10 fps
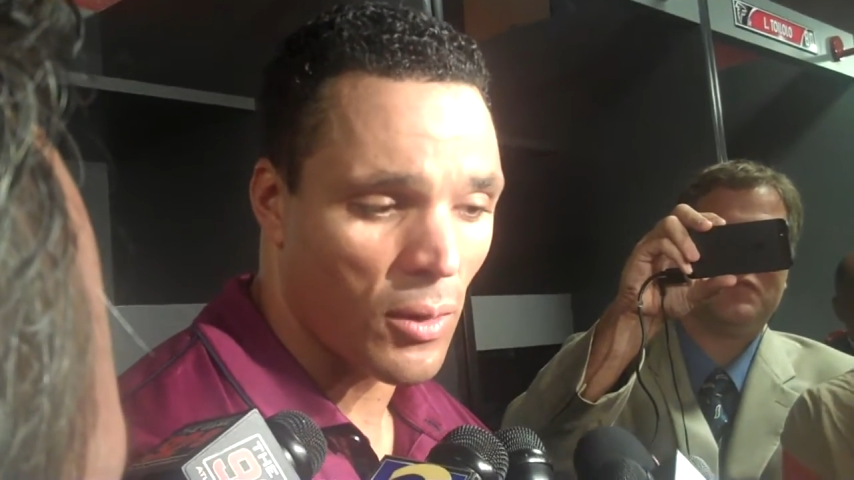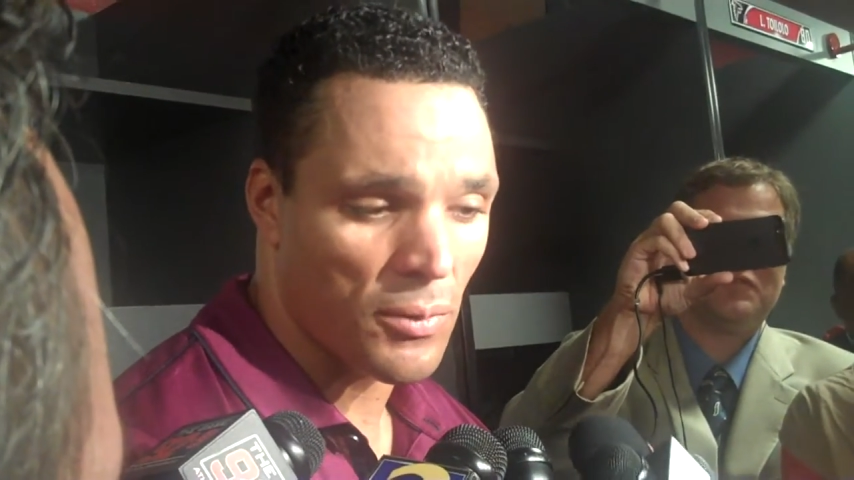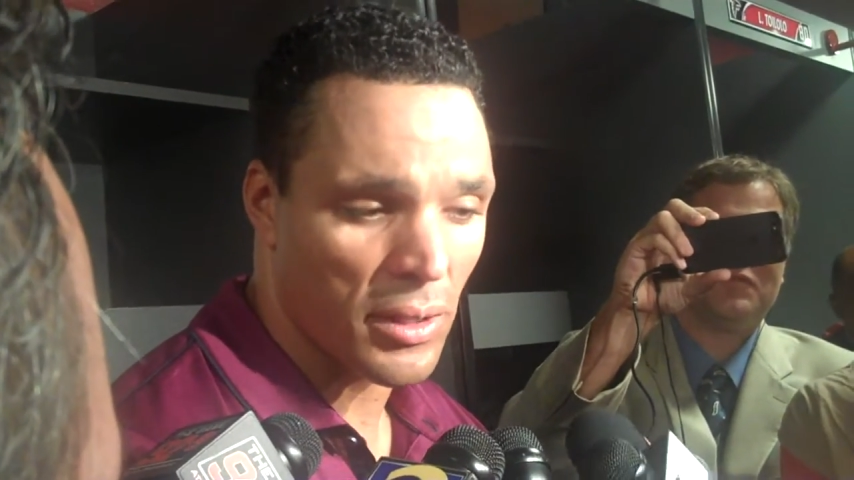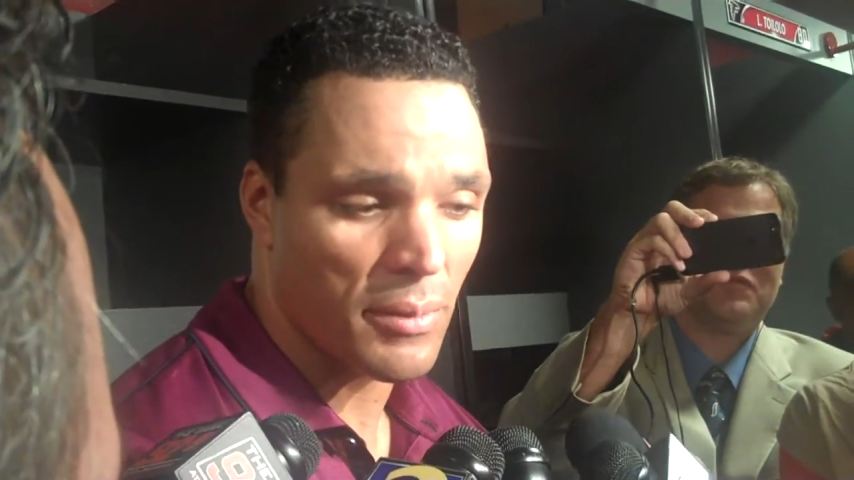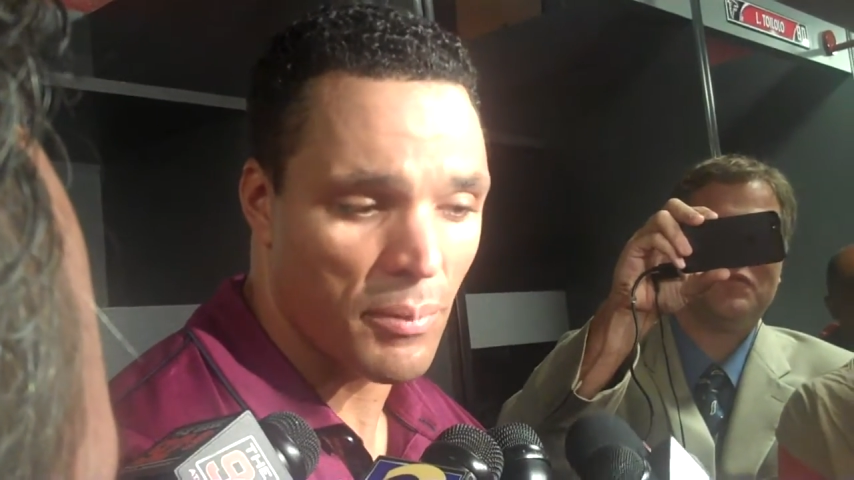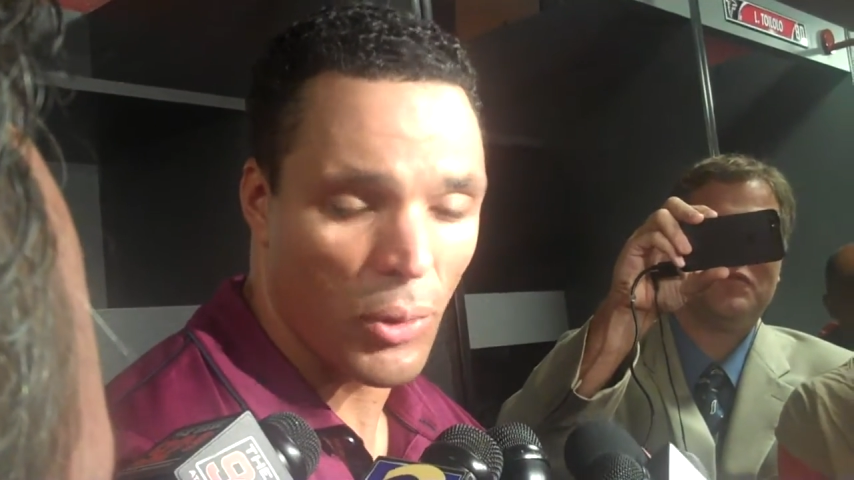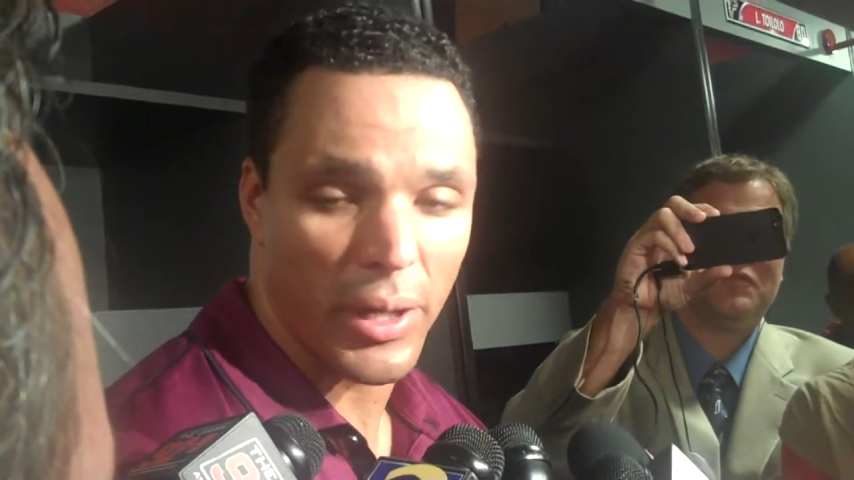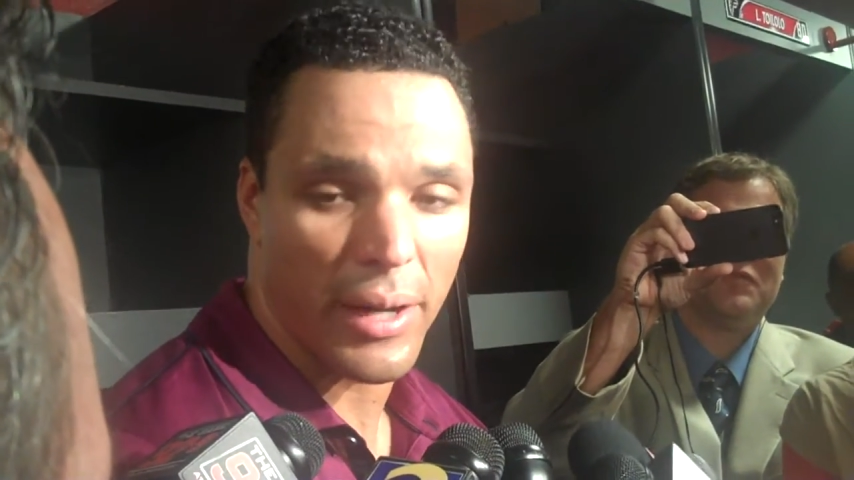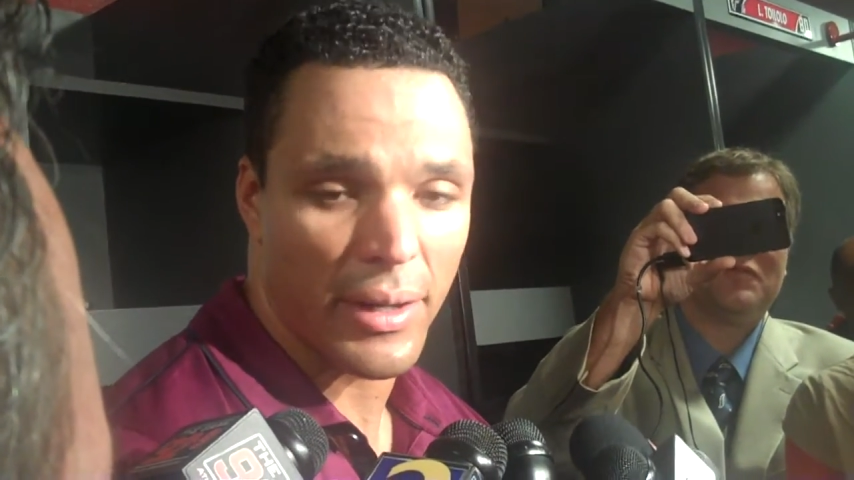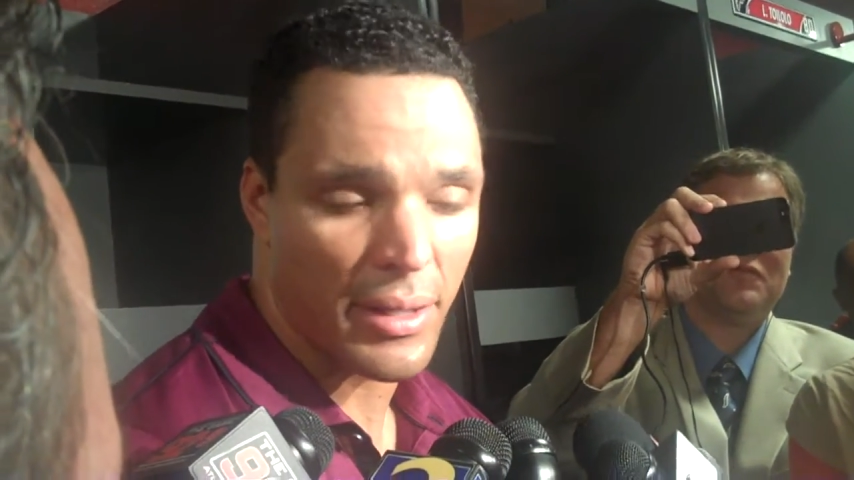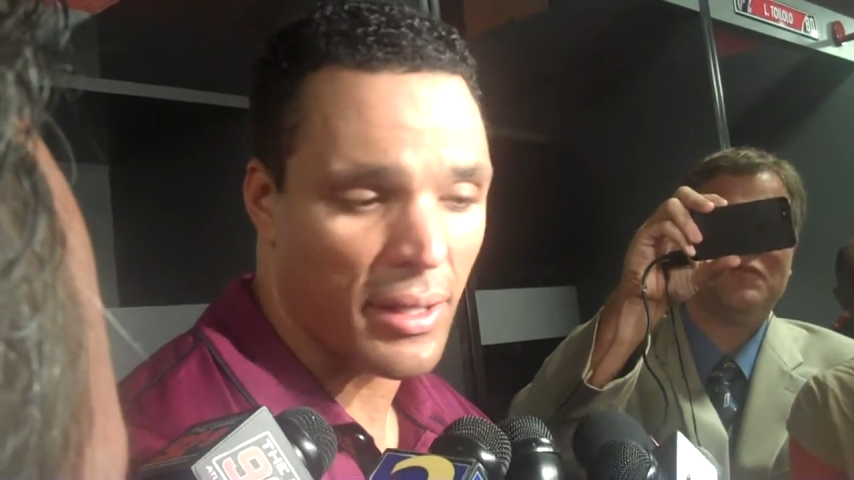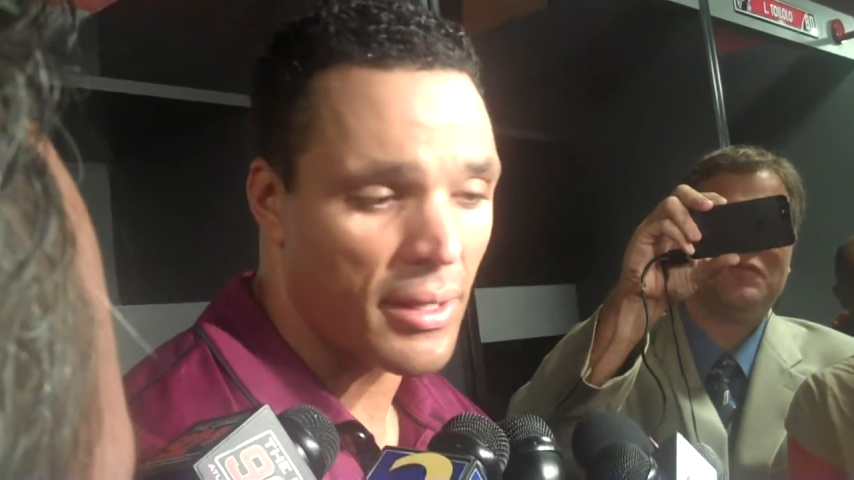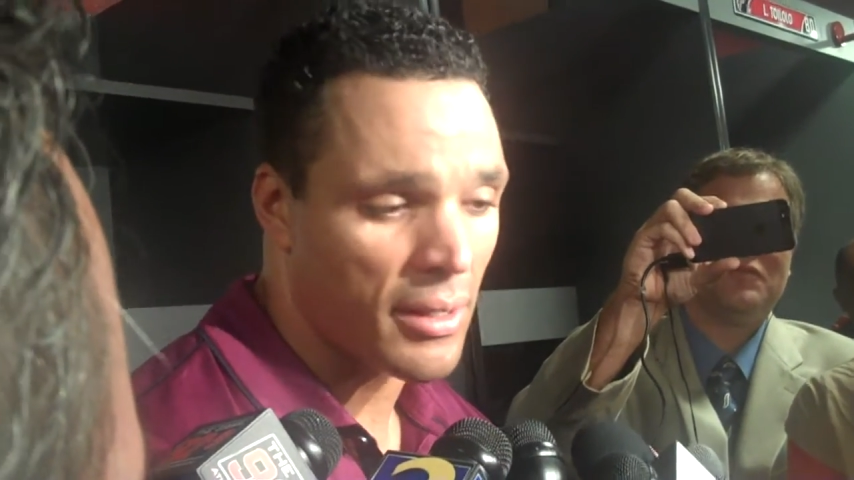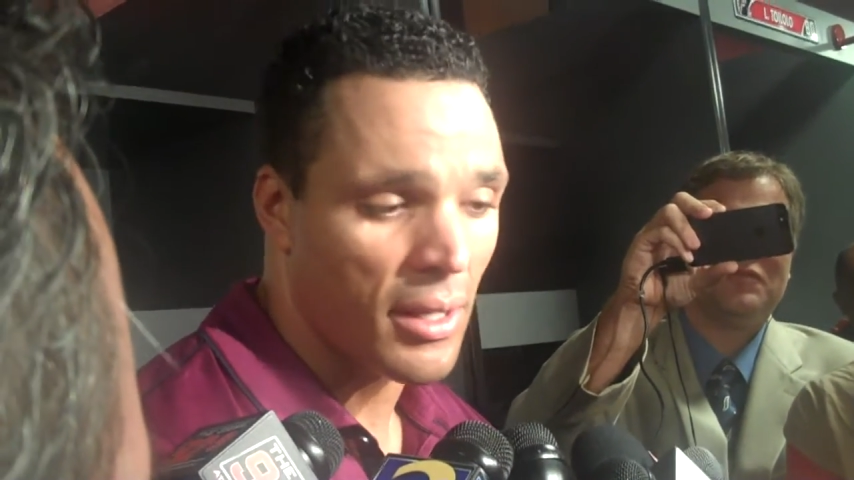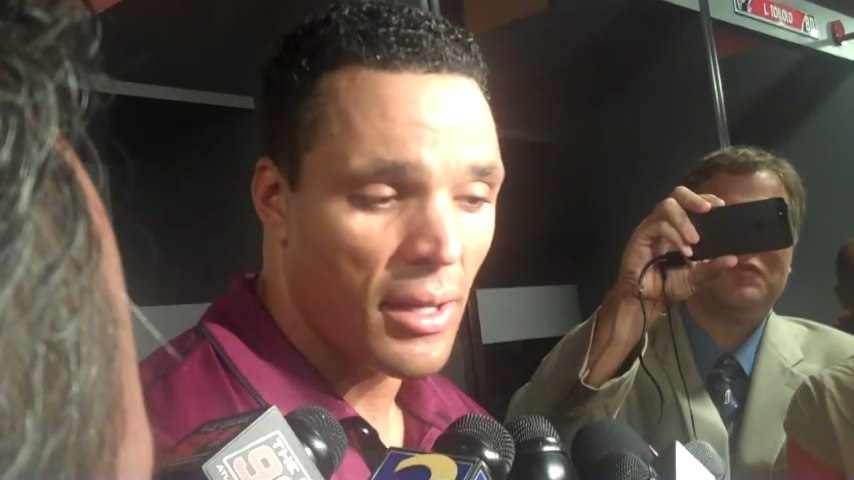hopefully pull it out at the
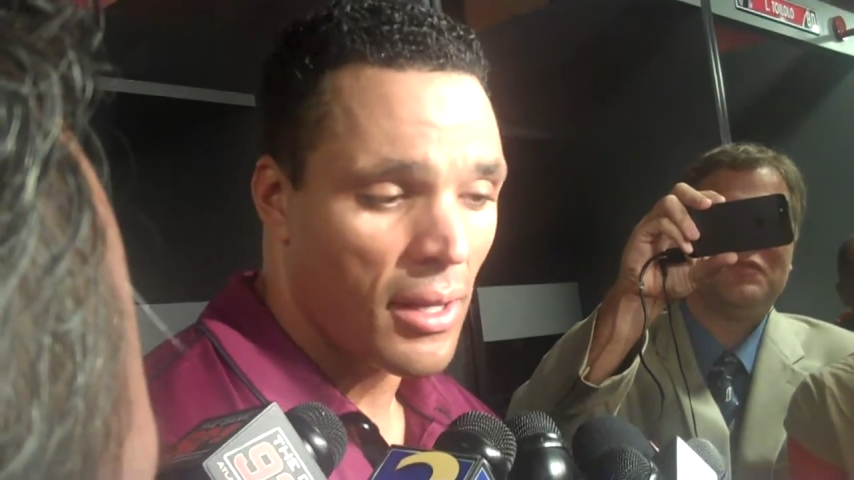end.